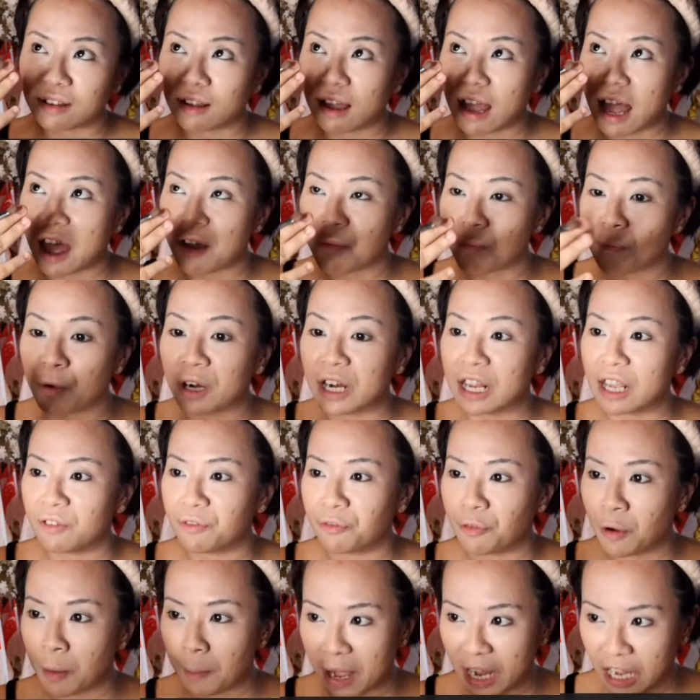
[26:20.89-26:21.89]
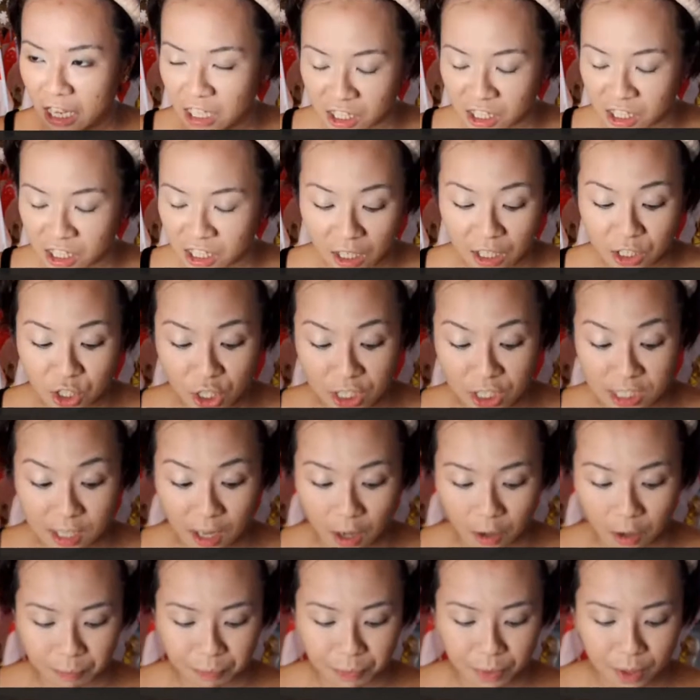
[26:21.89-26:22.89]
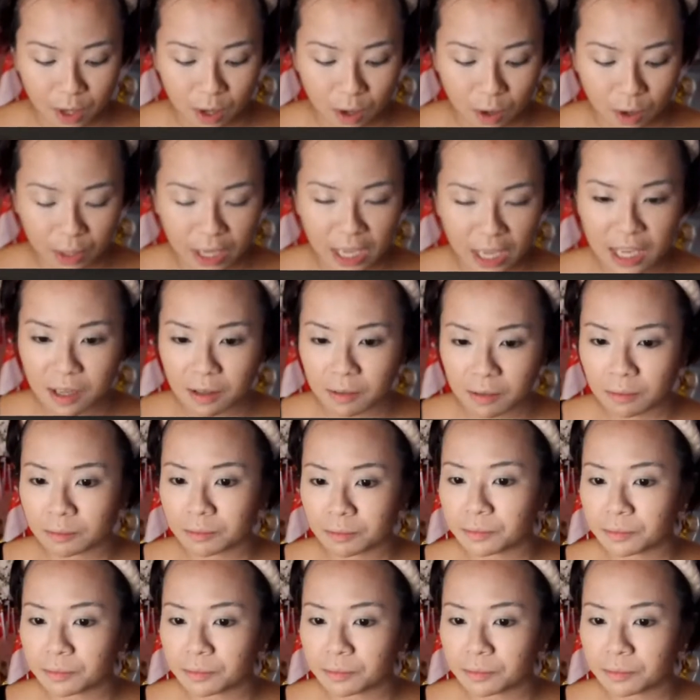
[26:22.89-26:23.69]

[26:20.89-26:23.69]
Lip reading: I put in for my concealer just now. Okay.